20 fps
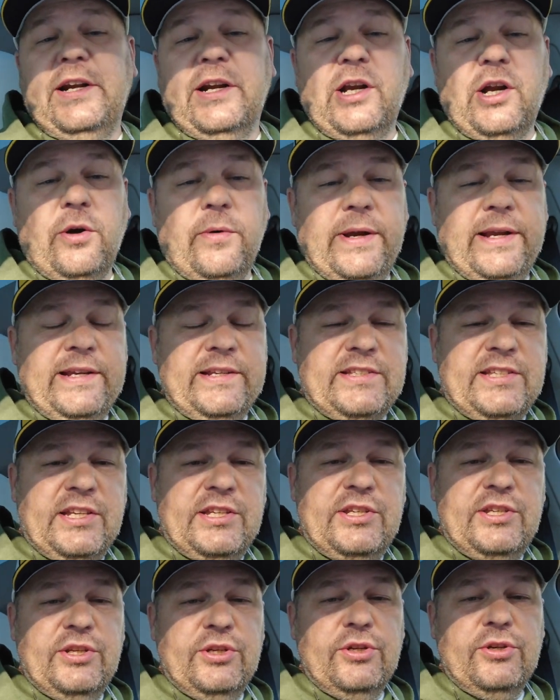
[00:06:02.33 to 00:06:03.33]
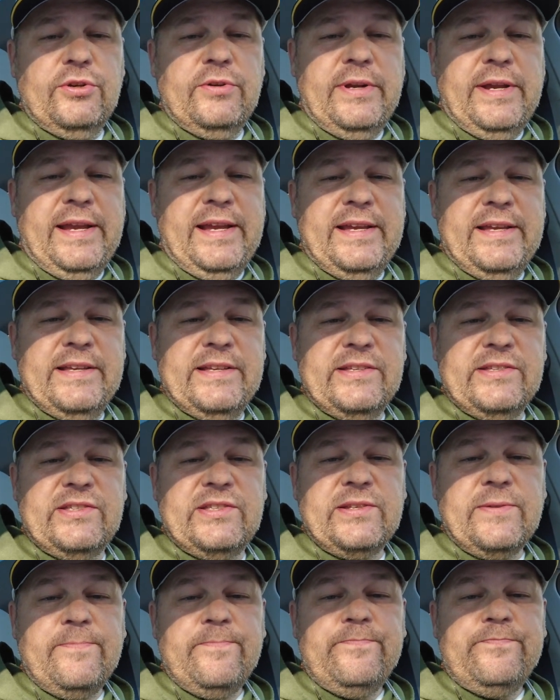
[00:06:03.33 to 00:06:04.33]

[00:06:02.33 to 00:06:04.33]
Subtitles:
going to do is